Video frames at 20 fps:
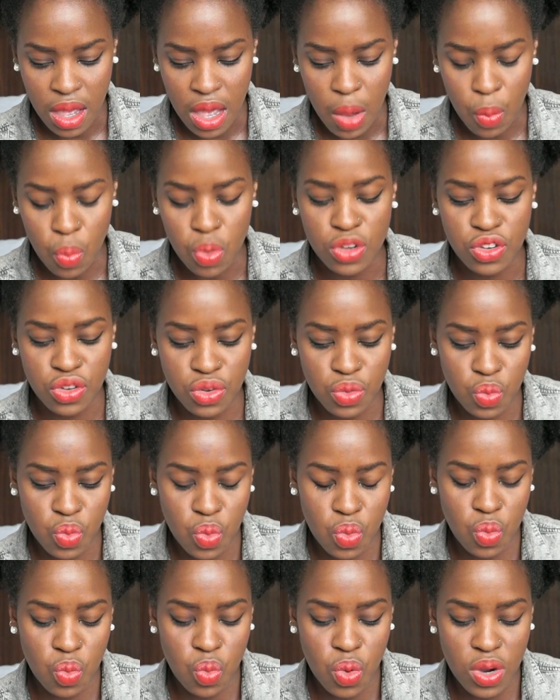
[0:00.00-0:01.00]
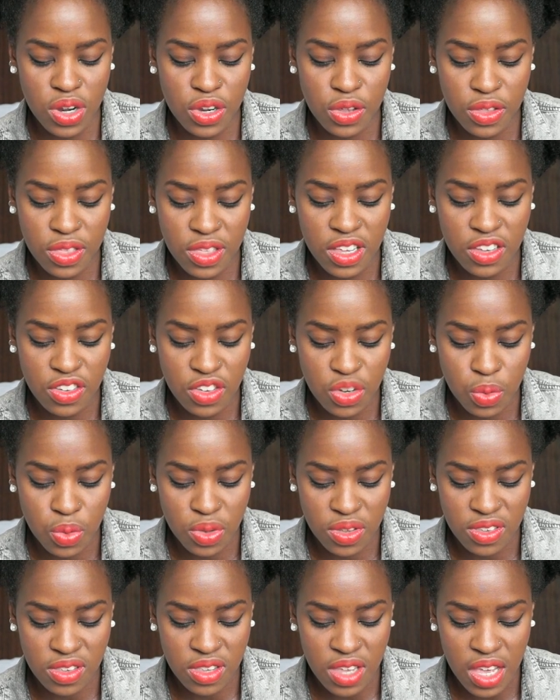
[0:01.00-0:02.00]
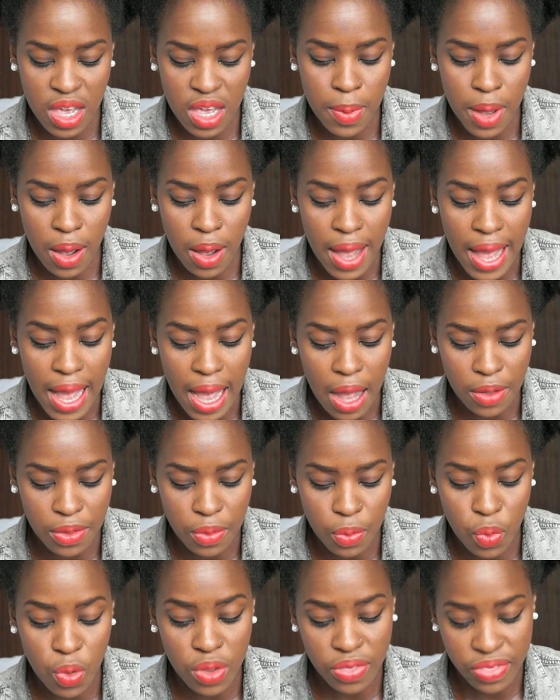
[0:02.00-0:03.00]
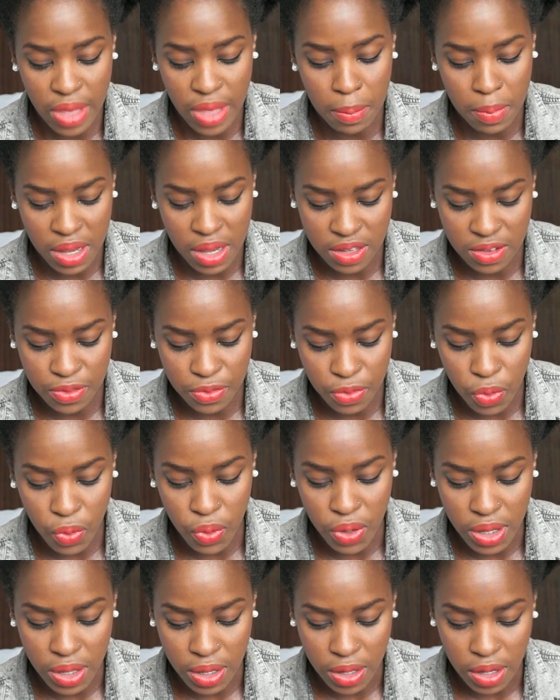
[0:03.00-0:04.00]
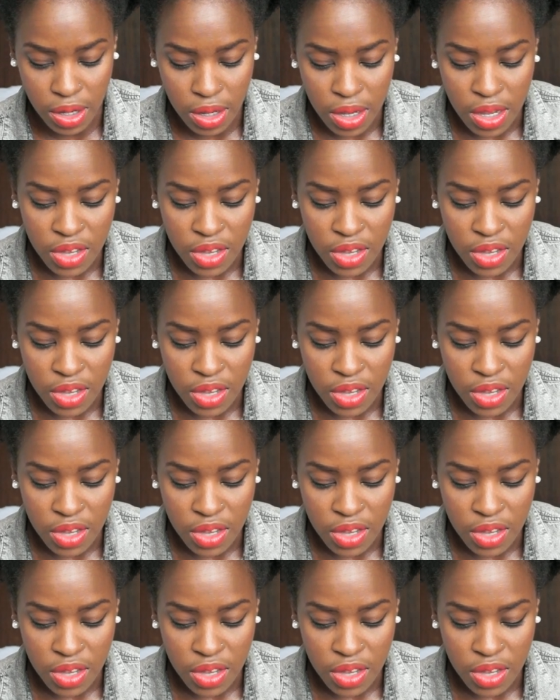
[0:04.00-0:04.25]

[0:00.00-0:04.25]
what do you think she would say about what that meant for her?